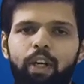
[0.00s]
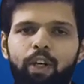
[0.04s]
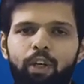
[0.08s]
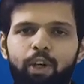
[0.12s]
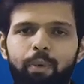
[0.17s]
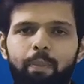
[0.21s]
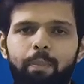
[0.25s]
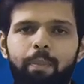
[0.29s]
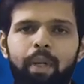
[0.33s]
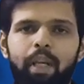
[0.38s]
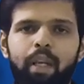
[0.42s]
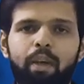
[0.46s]

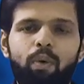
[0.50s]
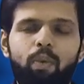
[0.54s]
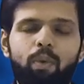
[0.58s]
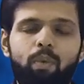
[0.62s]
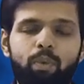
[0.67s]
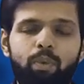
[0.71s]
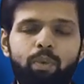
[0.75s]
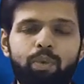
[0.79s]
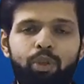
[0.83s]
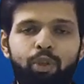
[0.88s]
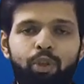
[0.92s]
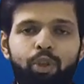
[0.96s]

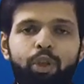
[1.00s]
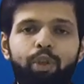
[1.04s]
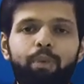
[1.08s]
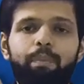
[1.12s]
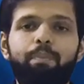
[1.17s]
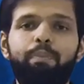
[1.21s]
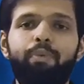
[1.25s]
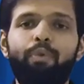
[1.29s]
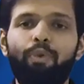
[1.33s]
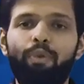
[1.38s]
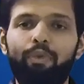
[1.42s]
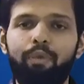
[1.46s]

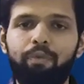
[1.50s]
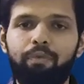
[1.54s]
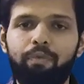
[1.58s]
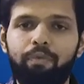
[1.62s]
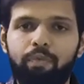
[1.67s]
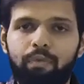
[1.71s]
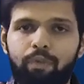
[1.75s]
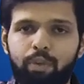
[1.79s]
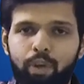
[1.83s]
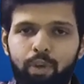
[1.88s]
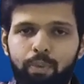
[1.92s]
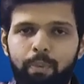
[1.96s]

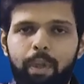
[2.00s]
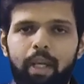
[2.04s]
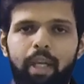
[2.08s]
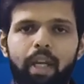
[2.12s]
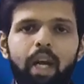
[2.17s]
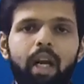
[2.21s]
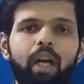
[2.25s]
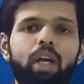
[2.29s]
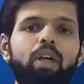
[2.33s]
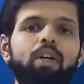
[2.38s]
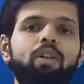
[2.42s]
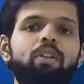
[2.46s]
to be
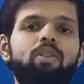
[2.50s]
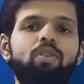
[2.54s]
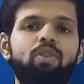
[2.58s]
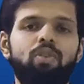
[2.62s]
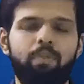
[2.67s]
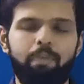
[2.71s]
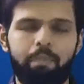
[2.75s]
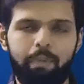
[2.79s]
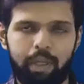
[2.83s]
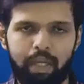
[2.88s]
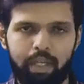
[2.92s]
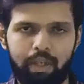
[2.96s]
a good
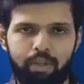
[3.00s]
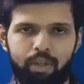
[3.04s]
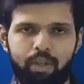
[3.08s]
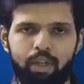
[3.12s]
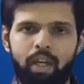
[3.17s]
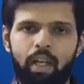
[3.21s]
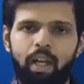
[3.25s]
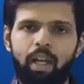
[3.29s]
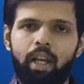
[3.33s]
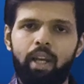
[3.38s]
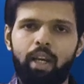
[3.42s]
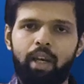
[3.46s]
speech.
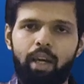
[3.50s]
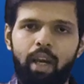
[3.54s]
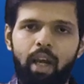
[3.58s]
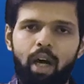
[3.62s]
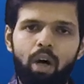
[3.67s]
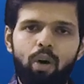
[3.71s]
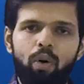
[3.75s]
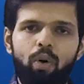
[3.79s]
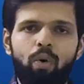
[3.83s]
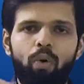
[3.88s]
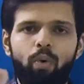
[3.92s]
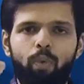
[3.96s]

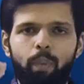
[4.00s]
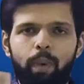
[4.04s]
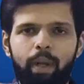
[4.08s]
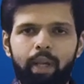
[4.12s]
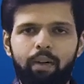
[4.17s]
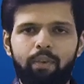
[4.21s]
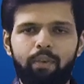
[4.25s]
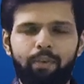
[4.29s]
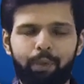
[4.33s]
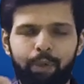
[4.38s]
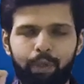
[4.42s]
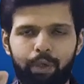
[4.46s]
Now we
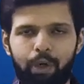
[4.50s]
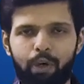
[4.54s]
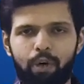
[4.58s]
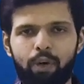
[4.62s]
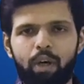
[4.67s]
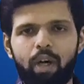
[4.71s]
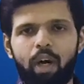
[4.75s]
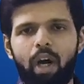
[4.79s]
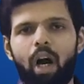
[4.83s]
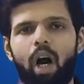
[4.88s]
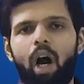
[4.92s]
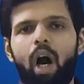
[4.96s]
would
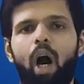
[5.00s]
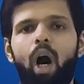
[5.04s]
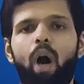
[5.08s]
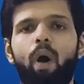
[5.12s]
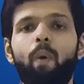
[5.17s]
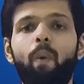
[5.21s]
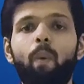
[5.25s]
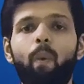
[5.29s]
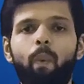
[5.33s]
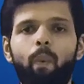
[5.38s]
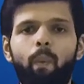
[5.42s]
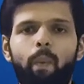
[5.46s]
look
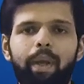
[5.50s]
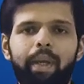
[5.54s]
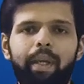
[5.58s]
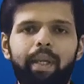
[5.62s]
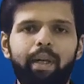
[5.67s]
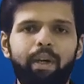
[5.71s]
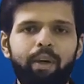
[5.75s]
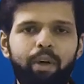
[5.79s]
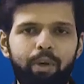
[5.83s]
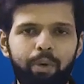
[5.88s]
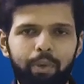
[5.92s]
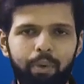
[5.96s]
how we
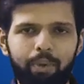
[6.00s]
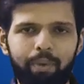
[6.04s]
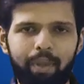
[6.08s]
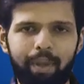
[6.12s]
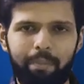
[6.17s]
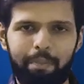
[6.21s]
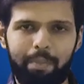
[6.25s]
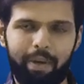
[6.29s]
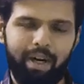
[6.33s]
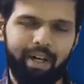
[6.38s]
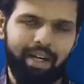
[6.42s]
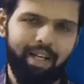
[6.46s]
can do
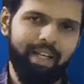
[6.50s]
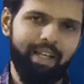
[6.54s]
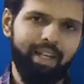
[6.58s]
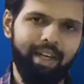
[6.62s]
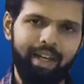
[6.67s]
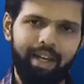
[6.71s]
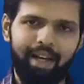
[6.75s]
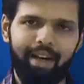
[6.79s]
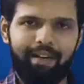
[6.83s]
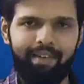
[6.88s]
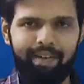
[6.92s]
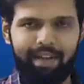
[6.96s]
that
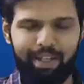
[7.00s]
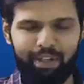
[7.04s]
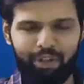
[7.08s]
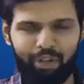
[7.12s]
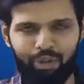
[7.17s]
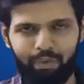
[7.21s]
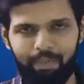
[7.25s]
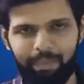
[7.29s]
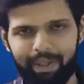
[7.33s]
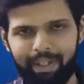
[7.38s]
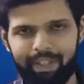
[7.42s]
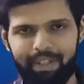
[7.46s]
particular
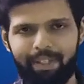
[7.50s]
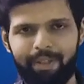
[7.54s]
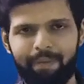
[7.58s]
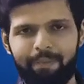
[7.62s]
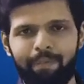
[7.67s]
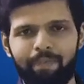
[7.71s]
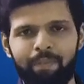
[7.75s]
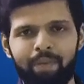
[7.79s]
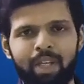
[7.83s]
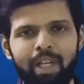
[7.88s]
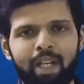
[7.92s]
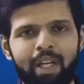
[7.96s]
arrangement.
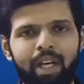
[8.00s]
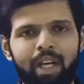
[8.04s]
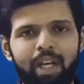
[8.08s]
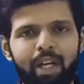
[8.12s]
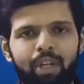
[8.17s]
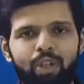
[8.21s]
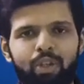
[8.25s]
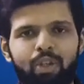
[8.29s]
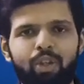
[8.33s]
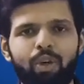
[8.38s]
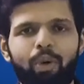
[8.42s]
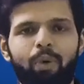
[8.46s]

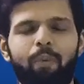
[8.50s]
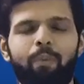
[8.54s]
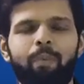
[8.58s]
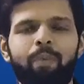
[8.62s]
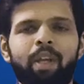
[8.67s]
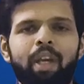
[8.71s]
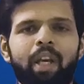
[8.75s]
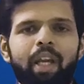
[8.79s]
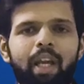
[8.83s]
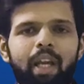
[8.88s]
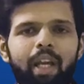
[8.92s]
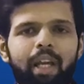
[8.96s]
So
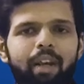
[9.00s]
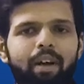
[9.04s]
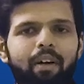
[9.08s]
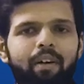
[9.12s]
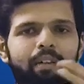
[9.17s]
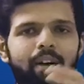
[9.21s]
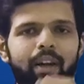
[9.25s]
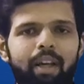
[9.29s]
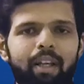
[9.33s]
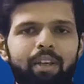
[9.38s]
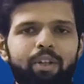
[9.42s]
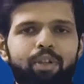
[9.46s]
in
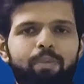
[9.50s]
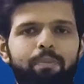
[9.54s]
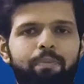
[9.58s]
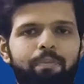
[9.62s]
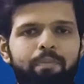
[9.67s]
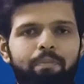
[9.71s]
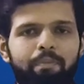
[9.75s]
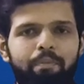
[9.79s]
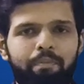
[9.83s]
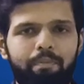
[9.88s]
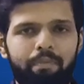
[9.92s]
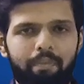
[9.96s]
order
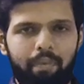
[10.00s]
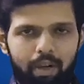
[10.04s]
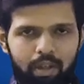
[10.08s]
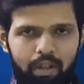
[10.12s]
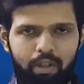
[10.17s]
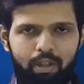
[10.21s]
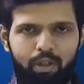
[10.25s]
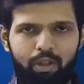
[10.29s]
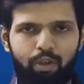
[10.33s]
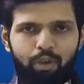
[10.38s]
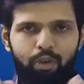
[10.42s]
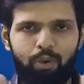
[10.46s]

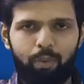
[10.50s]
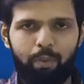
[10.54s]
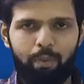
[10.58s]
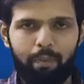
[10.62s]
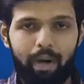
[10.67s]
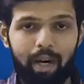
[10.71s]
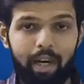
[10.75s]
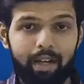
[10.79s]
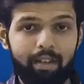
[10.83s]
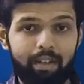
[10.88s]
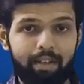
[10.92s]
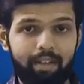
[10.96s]
to
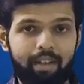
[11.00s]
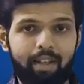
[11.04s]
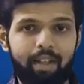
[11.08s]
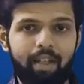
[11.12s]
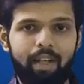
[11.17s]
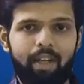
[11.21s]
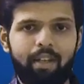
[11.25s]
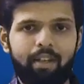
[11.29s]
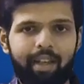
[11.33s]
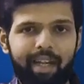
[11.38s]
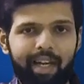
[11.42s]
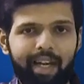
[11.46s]

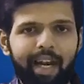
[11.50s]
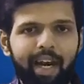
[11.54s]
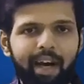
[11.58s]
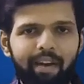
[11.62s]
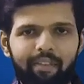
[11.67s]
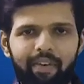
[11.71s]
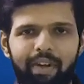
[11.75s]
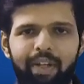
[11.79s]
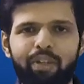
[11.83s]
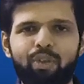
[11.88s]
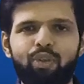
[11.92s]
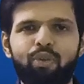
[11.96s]
master that
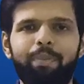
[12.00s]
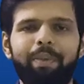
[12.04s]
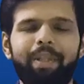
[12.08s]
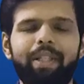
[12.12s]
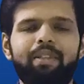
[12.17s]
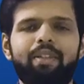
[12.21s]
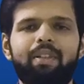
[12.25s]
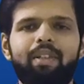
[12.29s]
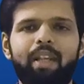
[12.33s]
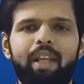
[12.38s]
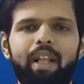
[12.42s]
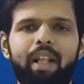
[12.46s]

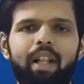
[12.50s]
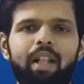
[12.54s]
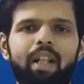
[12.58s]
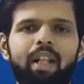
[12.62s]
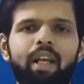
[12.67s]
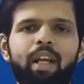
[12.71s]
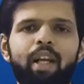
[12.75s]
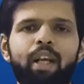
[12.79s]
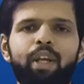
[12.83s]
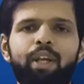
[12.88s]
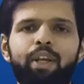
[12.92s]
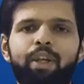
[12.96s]
arrangement skill,
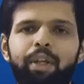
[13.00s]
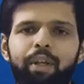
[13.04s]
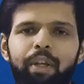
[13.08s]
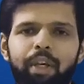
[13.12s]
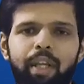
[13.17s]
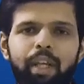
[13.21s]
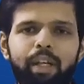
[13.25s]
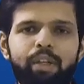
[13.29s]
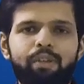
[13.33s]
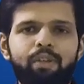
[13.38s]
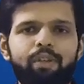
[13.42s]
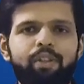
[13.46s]
you
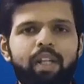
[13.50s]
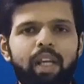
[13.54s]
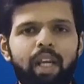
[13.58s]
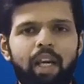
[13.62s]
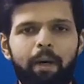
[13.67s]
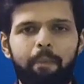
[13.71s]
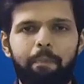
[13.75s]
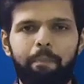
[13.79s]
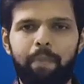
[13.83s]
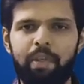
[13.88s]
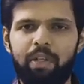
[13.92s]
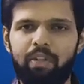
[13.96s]
need to take
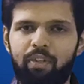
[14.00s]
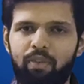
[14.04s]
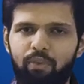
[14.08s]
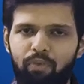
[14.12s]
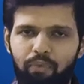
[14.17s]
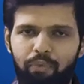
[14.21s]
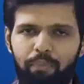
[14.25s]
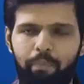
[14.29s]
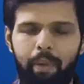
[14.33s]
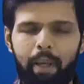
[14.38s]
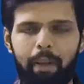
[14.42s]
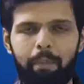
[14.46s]
a piece
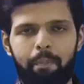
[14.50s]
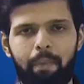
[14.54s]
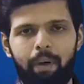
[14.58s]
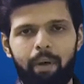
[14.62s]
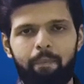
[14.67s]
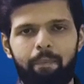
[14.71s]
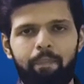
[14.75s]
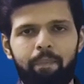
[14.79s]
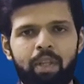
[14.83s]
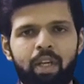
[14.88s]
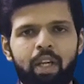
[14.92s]
of paper.